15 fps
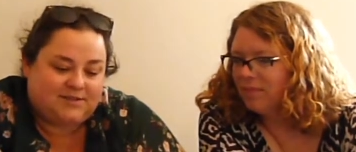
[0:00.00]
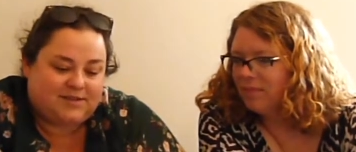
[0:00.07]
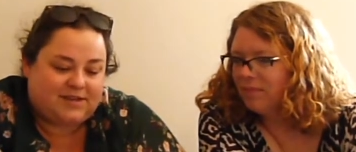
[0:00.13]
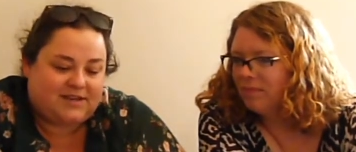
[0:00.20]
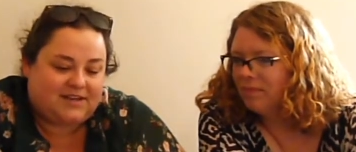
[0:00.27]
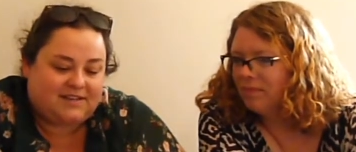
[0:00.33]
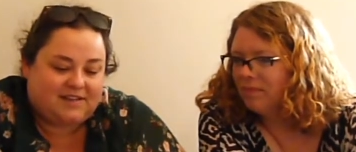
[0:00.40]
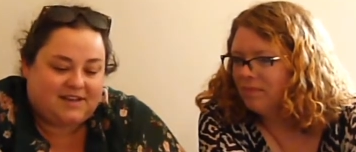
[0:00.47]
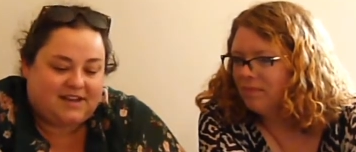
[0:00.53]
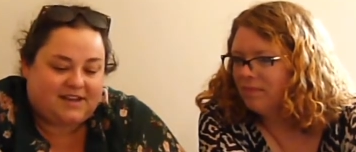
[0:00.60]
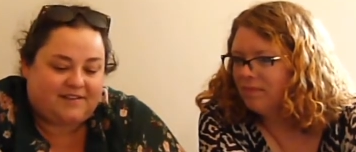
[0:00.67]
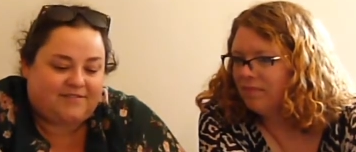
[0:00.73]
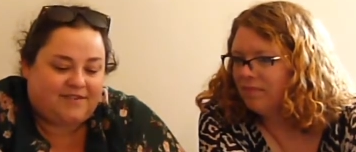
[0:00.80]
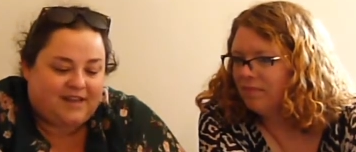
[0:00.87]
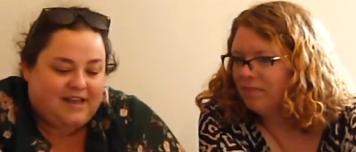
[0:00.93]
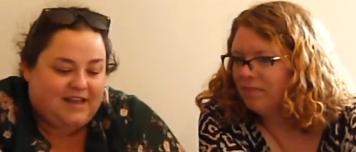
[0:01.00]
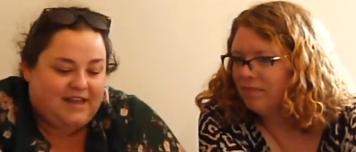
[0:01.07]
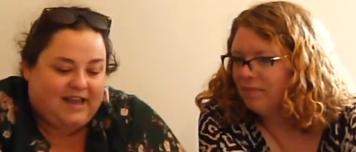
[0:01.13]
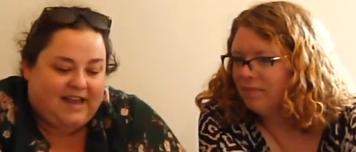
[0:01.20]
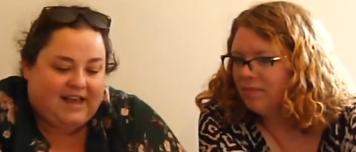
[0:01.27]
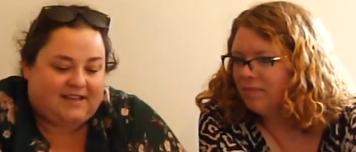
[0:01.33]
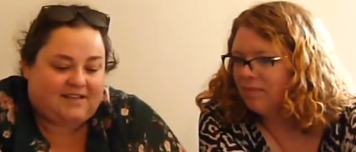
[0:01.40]
Speaker 1: who can end life,
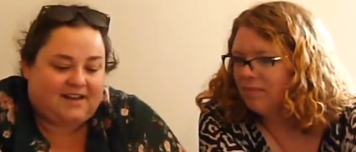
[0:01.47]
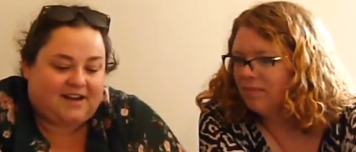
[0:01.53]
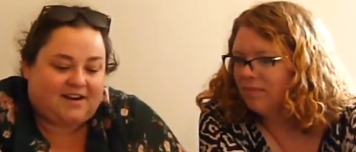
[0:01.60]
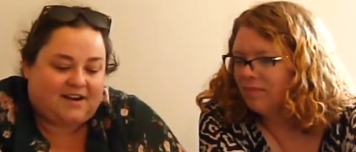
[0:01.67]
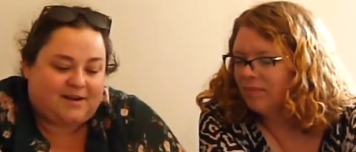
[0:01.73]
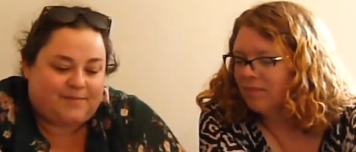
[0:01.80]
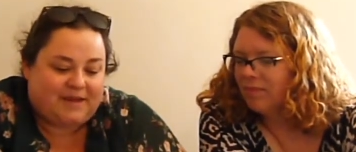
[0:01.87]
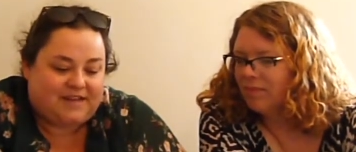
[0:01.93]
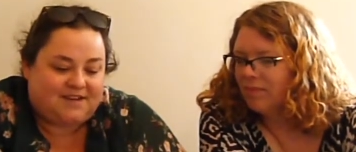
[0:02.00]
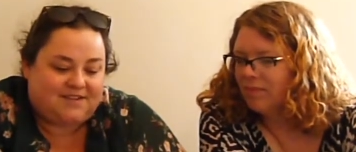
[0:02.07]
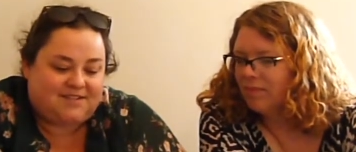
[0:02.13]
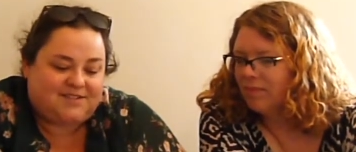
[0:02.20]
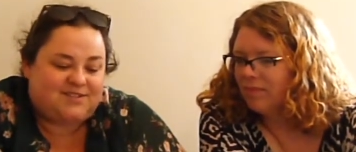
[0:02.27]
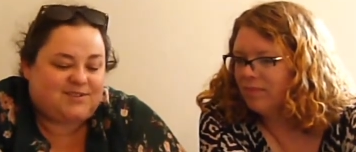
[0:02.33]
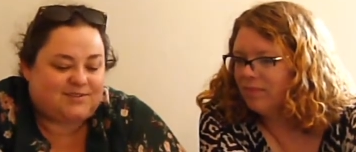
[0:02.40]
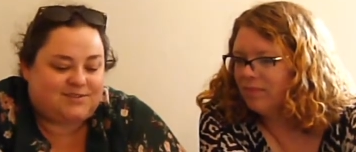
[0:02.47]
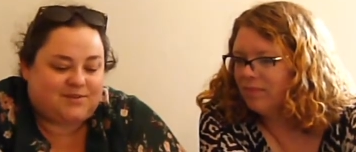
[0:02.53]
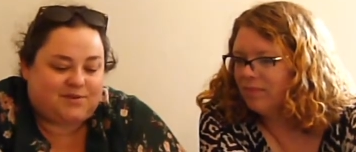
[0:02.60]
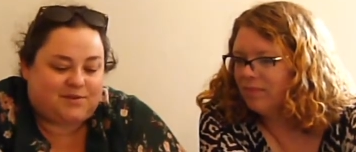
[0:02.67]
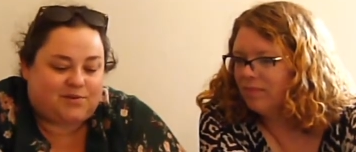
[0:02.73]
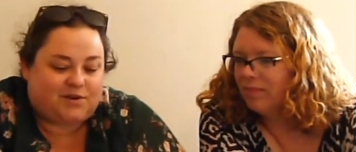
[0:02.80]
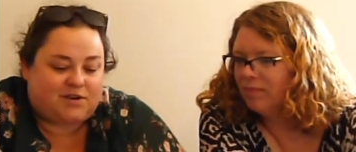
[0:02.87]
and they are commanded to do
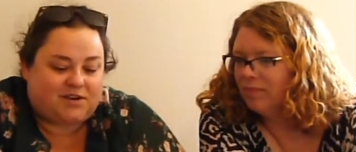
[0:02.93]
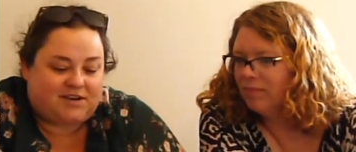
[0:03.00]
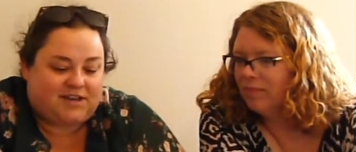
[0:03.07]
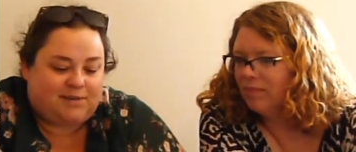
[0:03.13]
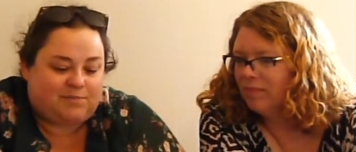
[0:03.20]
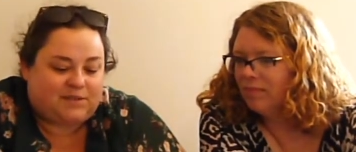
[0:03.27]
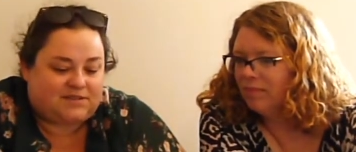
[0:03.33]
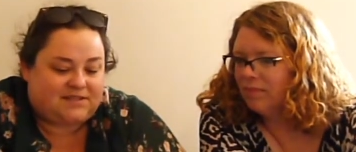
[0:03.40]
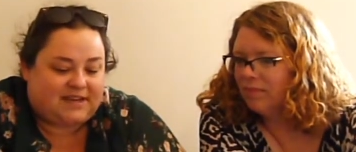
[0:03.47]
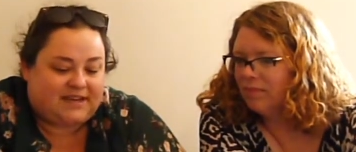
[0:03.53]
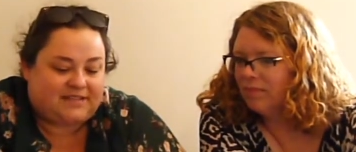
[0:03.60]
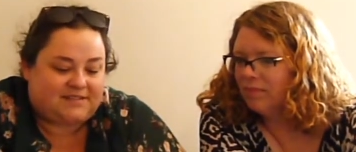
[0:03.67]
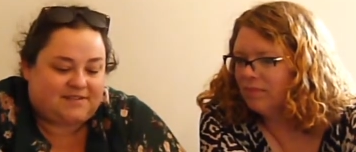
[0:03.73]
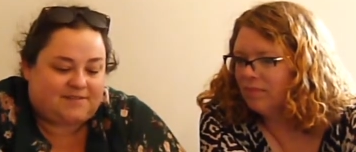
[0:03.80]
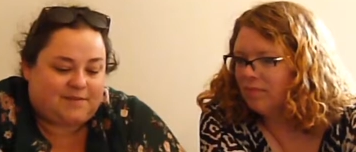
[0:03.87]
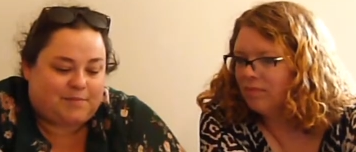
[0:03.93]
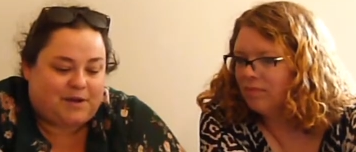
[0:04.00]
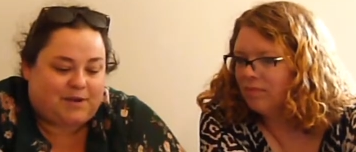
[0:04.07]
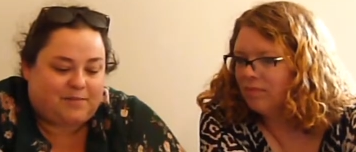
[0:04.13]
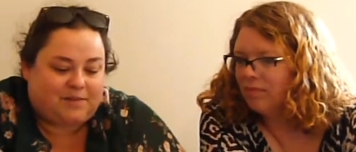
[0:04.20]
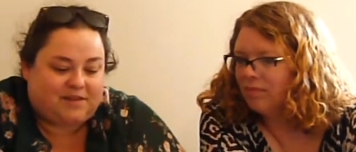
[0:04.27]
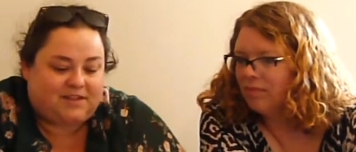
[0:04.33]
so in order to keep the size of the
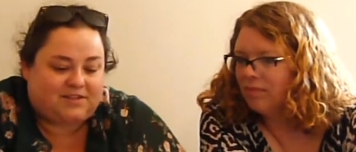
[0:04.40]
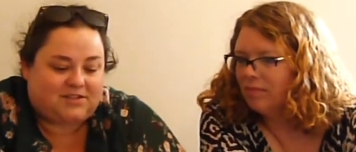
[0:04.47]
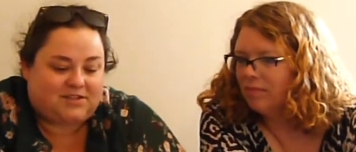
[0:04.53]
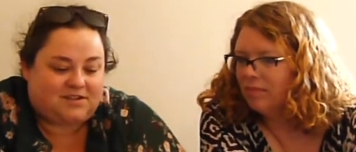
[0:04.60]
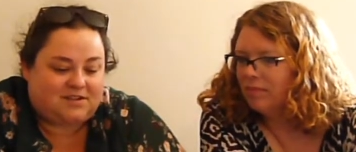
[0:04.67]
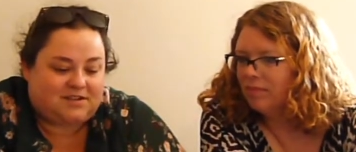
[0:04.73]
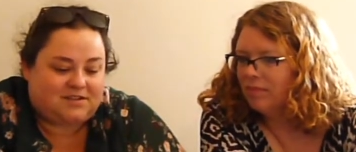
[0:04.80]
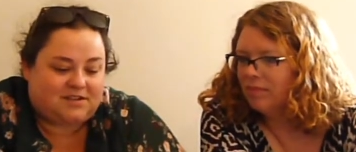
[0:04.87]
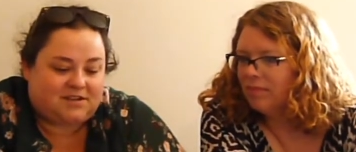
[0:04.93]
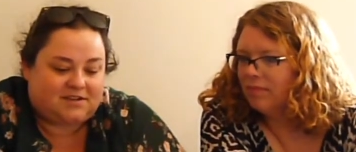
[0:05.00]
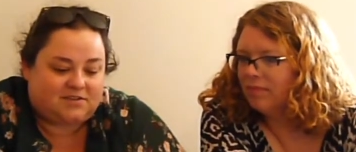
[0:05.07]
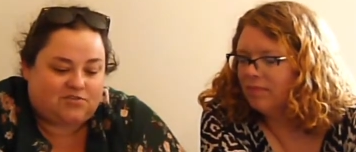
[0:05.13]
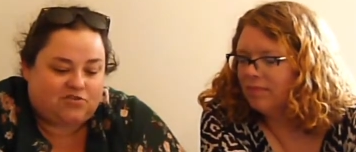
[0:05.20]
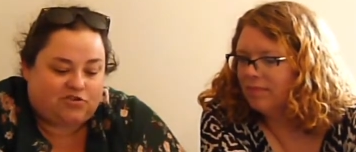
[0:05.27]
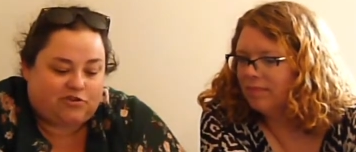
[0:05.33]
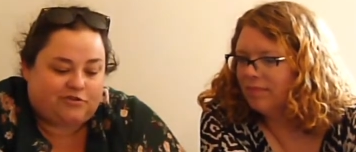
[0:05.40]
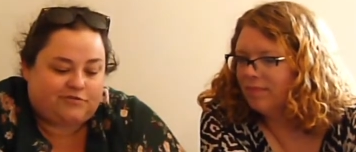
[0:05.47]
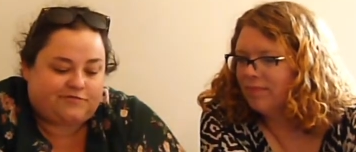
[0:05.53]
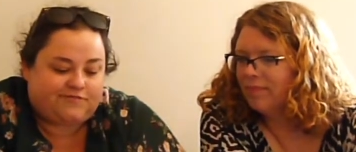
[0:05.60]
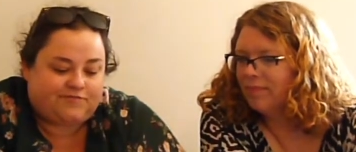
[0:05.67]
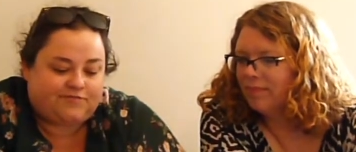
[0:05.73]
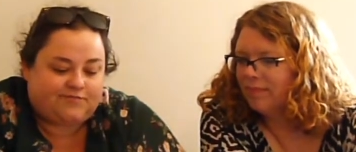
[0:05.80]
population under
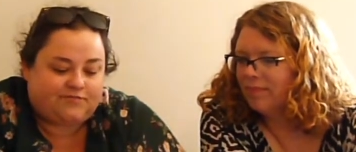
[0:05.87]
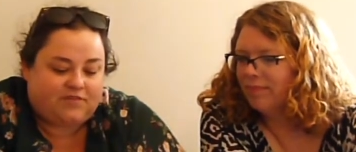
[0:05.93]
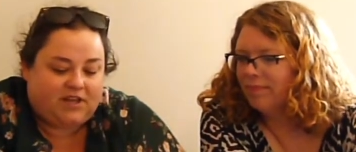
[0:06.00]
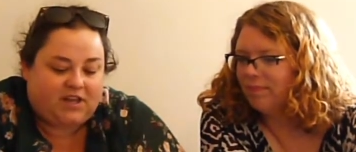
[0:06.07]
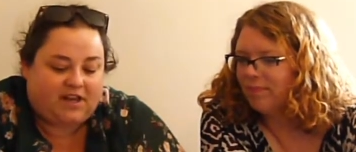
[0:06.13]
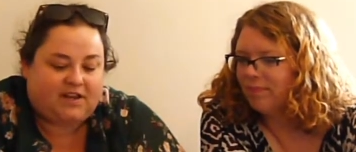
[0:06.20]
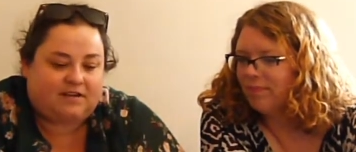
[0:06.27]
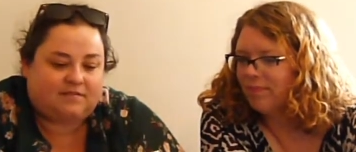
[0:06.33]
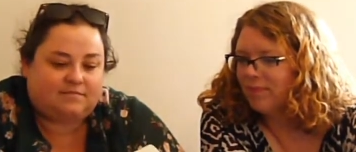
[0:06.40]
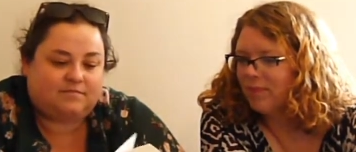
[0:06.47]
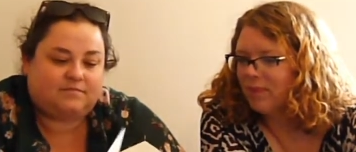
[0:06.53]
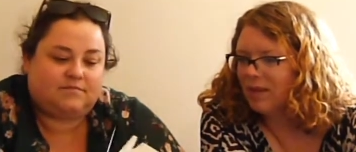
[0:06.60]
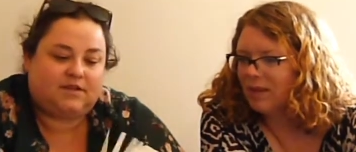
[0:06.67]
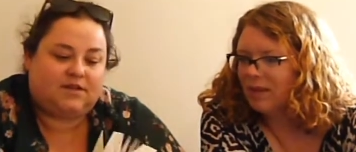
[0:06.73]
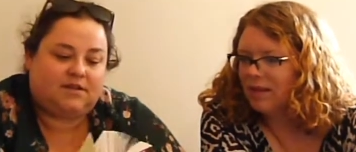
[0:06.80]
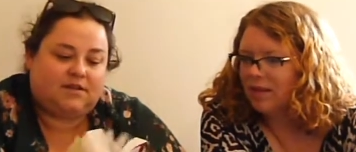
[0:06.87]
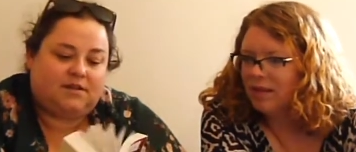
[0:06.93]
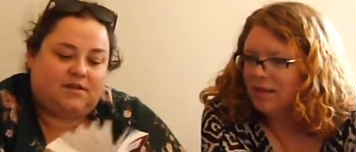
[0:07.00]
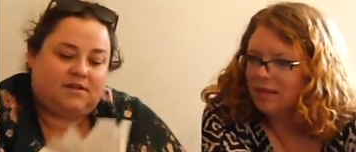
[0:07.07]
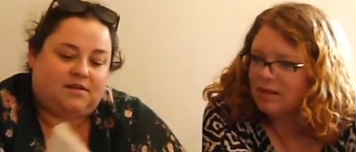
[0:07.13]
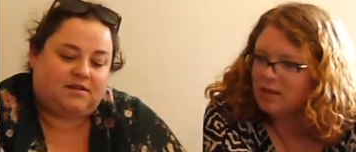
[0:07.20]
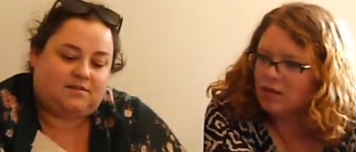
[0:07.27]
control.
Speaker 2: Hmm. Yeah.
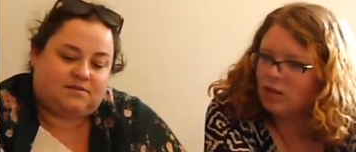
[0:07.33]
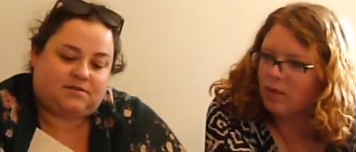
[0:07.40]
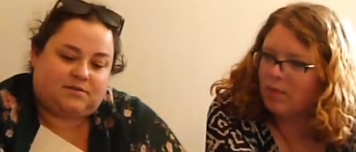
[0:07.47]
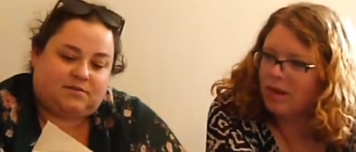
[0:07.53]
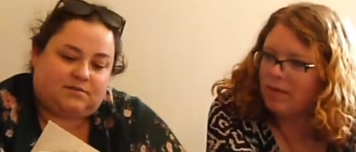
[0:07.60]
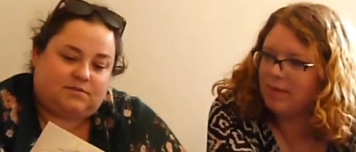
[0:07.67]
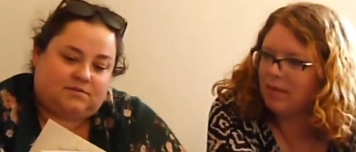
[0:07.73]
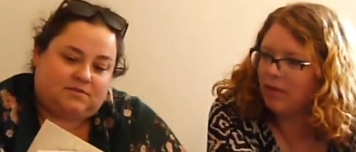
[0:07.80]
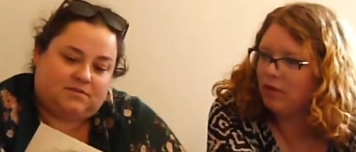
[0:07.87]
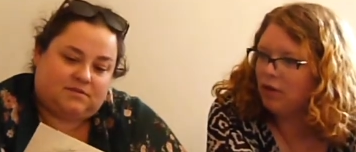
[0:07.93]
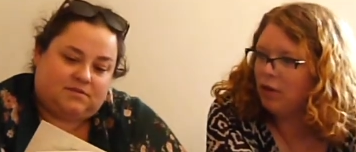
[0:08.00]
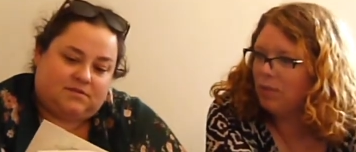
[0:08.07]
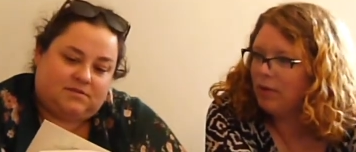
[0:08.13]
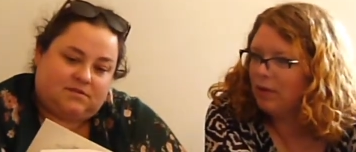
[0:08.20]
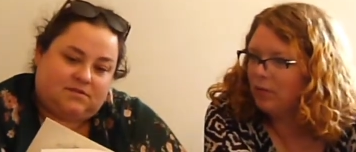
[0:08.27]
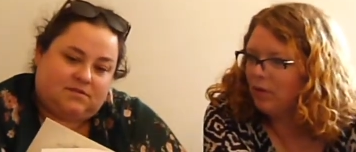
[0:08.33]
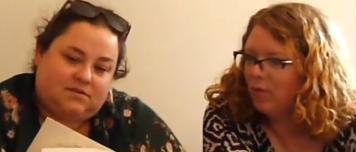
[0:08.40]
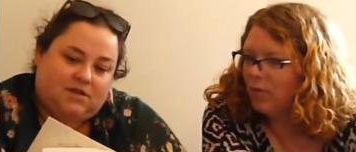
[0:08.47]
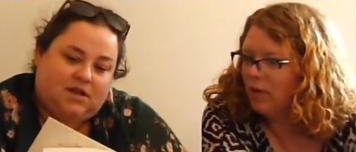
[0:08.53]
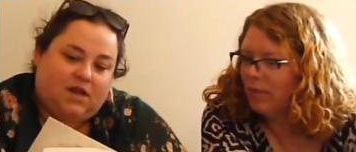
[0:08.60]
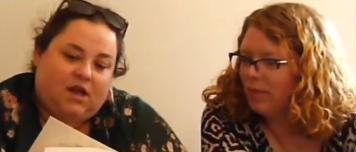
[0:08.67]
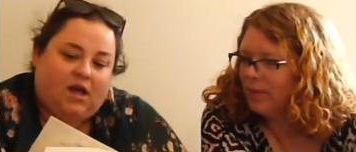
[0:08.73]
So maybe they're human
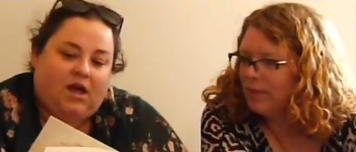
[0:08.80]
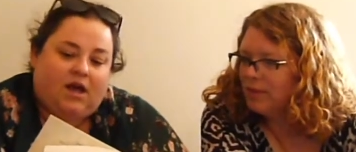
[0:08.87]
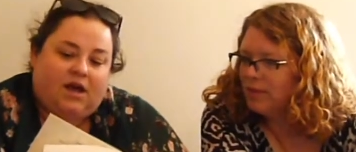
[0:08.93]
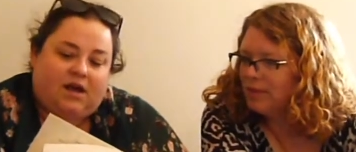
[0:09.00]
Grim Reapers.